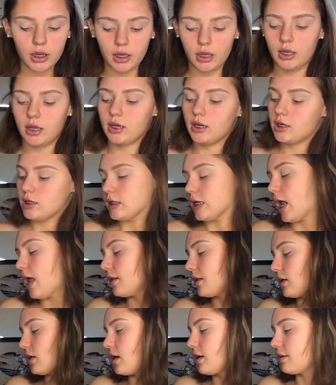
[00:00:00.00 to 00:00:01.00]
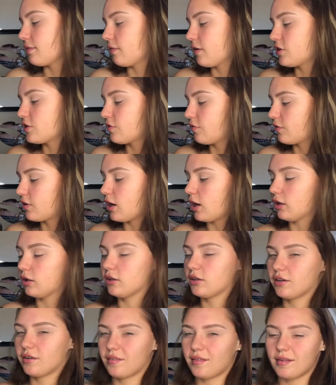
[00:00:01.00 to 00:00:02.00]
And it has a nice range of
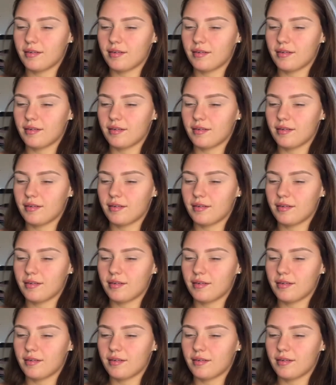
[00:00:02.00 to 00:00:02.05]
colors.